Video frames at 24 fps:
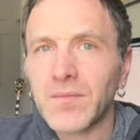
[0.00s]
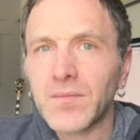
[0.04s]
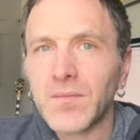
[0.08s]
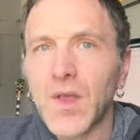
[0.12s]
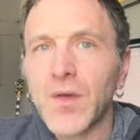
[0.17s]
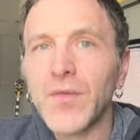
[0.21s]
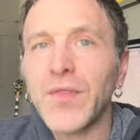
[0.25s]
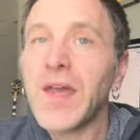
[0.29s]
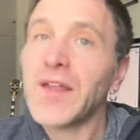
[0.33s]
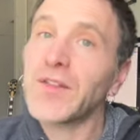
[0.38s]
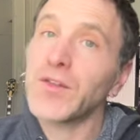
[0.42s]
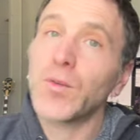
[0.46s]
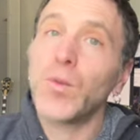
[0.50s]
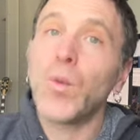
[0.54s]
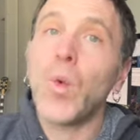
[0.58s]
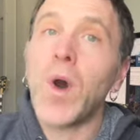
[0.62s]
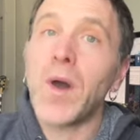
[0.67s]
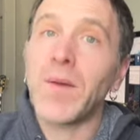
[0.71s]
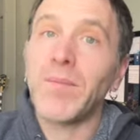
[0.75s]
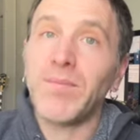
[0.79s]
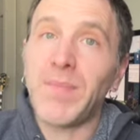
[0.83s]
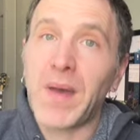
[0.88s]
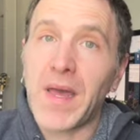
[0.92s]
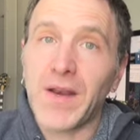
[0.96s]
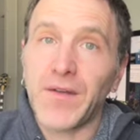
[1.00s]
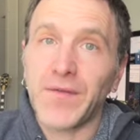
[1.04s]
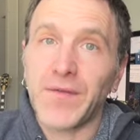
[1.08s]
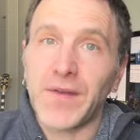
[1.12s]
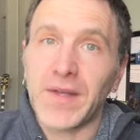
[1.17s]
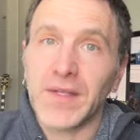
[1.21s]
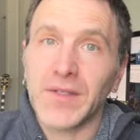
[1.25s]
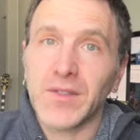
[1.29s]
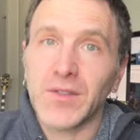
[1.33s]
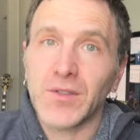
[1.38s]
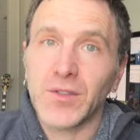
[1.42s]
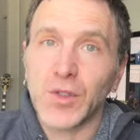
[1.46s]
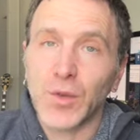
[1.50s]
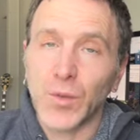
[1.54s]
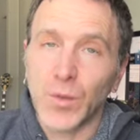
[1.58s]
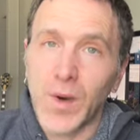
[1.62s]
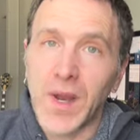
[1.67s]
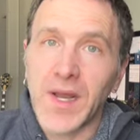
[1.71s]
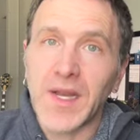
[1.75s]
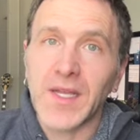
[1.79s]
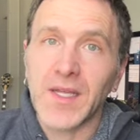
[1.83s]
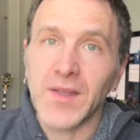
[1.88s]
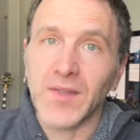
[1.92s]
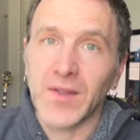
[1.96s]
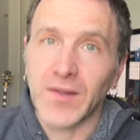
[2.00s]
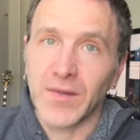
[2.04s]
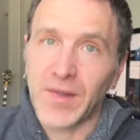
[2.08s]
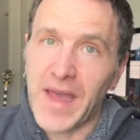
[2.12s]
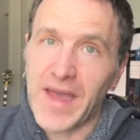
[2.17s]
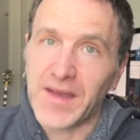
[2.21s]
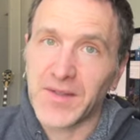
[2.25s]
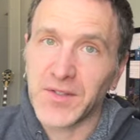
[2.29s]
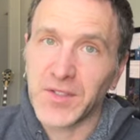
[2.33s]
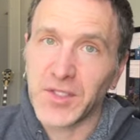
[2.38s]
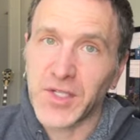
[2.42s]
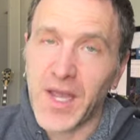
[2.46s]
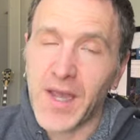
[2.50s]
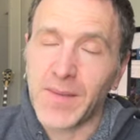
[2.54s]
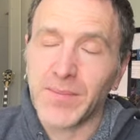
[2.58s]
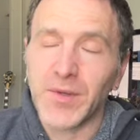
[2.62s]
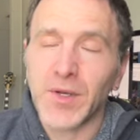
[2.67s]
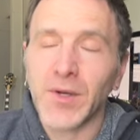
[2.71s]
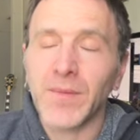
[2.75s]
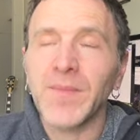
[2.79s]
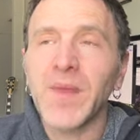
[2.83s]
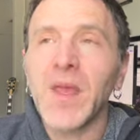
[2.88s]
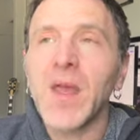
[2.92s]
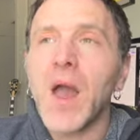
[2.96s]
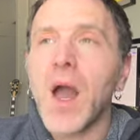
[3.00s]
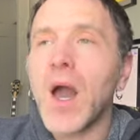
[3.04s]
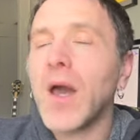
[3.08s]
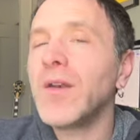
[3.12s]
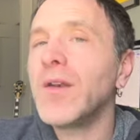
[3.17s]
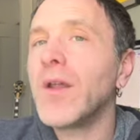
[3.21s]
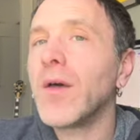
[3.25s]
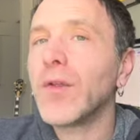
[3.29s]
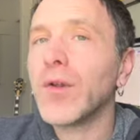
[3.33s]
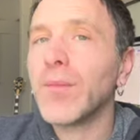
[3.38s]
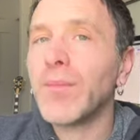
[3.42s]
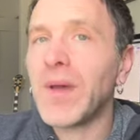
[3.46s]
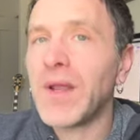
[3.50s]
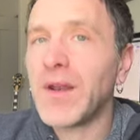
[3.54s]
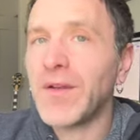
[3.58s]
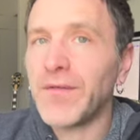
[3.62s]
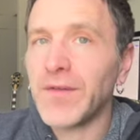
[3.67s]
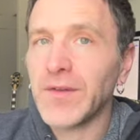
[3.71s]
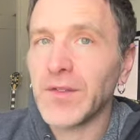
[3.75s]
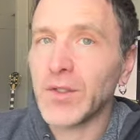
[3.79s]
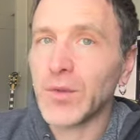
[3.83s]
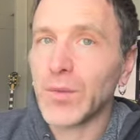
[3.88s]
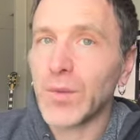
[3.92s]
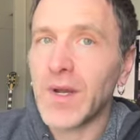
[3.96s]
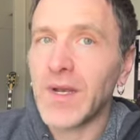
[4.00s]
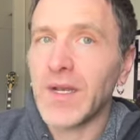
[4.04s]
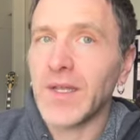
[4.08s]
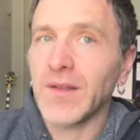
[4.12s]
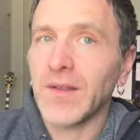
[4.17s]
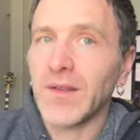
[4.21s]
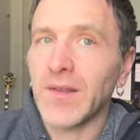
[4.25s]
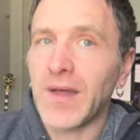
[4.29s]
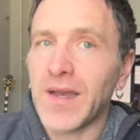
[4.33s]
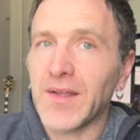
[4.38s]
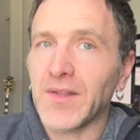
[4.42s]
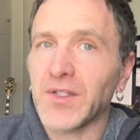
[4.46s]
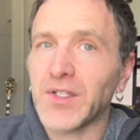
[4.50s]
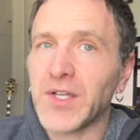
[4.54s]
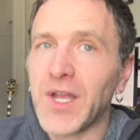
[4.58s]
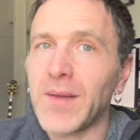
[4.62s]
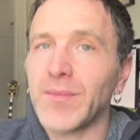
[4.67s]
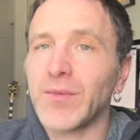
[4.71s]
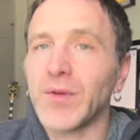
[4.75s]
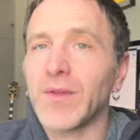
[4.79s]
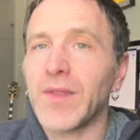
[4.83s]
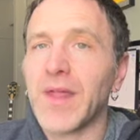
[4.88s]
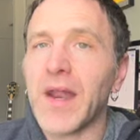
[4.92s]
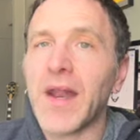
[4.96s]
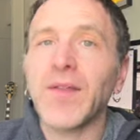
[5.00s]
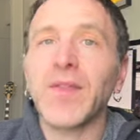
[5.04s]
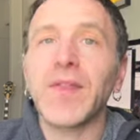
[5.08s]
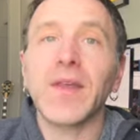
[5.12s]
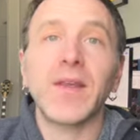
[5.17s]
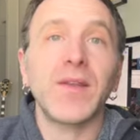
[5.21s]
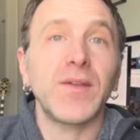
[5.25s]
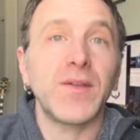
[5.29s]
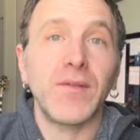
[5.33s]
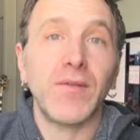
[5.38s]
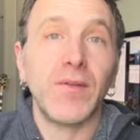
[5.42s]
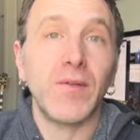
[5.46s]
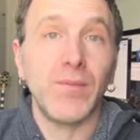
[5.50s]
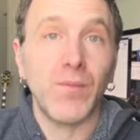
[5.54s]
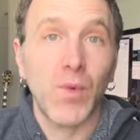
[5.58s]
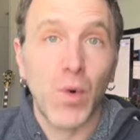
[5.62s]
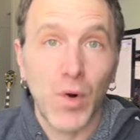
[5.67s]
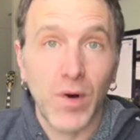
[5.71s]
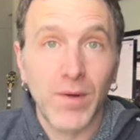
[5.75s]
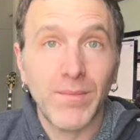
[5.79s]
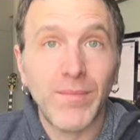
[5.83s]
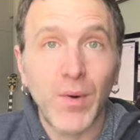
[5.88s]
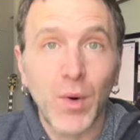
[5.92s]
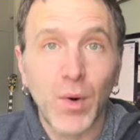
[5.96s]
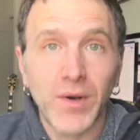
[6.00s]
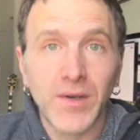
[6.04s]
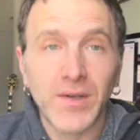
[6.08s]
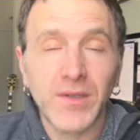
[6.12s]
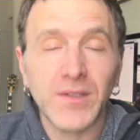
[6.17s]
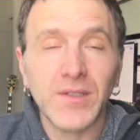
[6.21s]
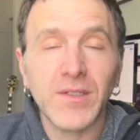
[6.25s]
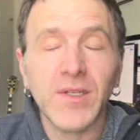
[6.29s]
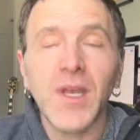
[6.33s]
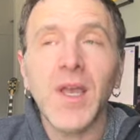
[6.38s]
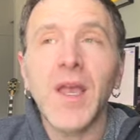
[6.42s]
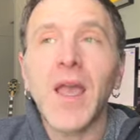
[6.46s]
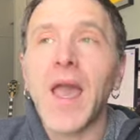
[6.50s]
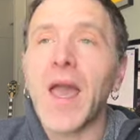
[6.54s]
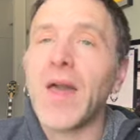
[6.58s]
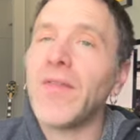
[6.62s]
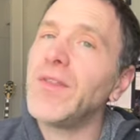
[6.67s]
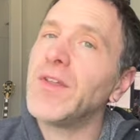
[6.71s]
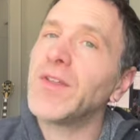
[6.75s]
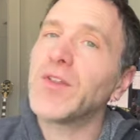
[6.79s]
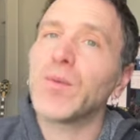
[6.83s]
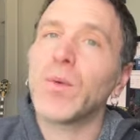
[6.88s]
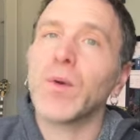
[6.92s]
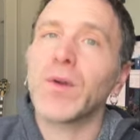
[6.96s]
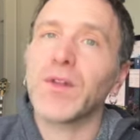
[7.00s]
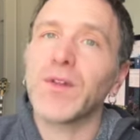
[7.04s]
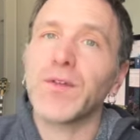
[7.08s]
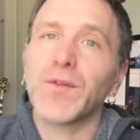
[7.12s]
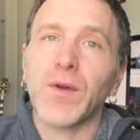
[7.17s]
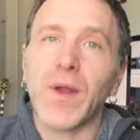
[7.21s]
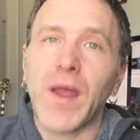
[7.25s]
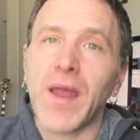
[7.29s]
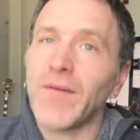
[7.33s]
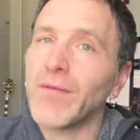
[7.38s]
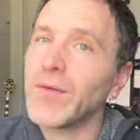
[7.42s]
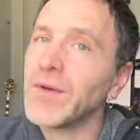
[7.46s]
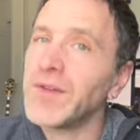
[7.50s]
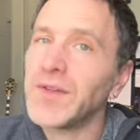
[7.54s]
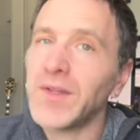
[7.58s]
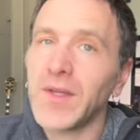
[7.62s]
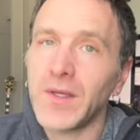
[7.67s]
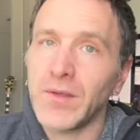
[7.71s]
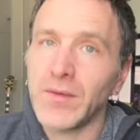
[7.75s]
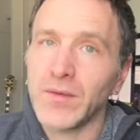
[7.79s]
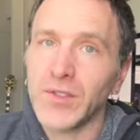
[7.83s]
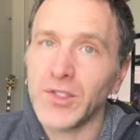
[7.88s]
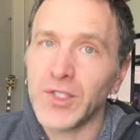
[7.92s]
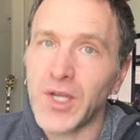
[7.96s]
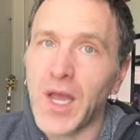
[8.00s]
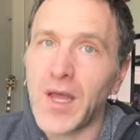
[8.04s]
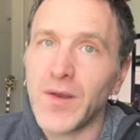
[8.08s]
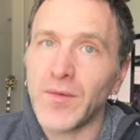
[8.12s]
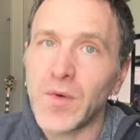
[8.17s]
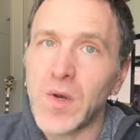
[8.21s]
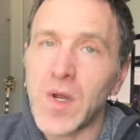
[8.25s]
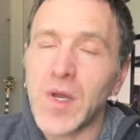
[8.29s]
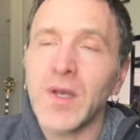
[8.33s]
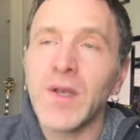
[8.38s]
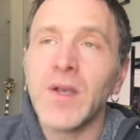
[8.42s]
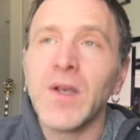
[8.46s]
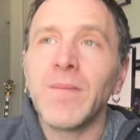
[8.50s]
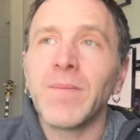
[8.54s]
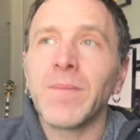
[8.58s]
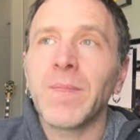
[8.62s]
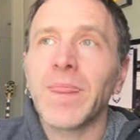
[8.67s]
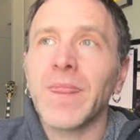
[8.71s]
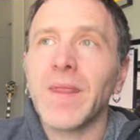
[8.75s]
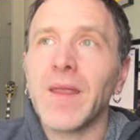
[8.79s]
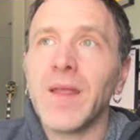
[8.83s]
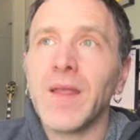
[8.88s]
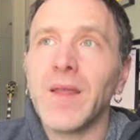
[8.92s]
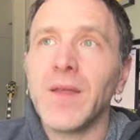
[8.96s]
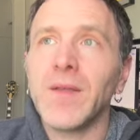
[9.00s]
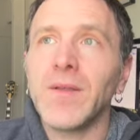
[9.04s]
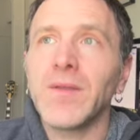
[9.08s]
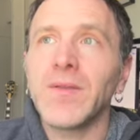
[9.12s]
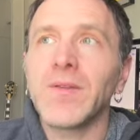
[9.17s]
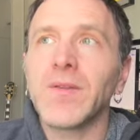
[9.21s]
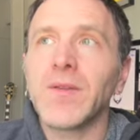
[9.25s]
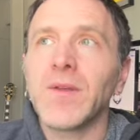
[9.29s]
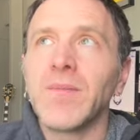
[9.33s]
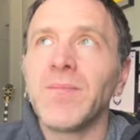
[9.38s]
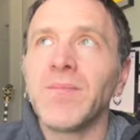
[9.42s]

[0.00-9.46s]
that's one benefit to writing the last chapter. Another benefit to writing the last chapter that I think is even more important, and this works for every single genre, is